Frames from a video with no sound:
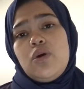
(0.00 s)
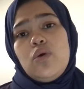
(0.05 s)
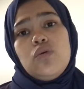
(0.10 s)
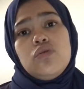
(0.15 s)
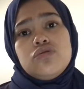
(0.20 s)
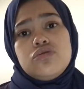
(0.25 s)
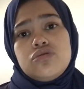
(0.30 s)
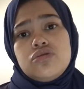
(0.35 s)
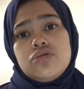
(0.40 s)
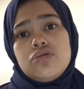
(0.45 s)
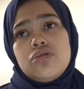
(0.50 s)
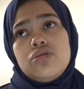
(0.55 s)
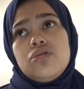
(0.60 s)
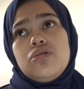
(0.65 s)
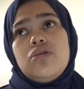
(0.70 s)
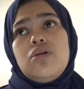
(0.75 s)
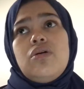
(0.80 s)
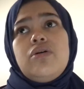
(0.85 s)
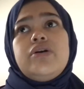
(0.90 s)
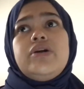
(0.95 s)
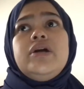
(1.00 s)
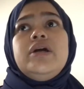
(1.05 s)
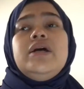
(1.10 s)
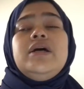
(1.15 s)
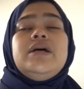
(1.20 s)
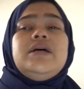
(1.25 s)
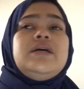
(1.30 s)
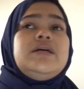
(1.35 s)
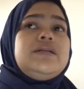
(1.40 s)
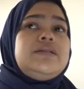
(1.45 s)
also, or
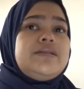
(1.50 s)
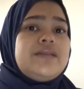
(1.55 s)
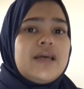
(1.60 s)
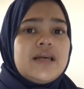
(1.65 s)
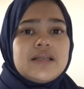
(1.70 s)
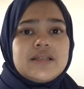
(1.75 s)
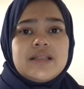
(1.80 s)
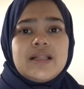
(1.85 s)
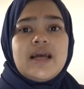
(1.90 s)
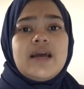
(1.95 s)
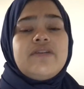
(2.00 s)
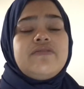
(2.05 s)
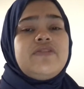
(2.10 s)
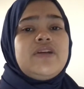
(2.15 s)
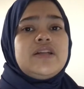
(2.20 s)
her sex life?